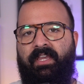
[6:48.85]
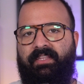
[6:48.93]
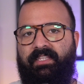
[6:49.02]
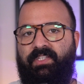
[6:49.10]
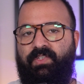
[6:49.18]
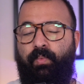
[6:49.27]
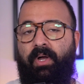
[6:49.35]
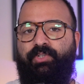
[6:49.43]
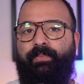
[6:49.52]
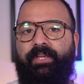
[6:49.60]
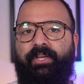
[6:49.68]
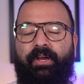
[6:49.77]
that this
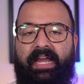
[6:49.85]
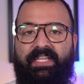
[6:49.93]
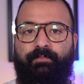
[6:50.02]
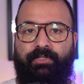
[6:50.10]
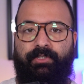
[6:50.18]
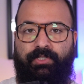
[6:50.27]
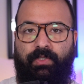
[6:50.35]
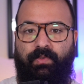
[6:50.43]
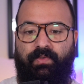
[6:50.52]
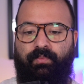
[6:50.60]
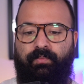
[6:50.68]
watchmaker has produced?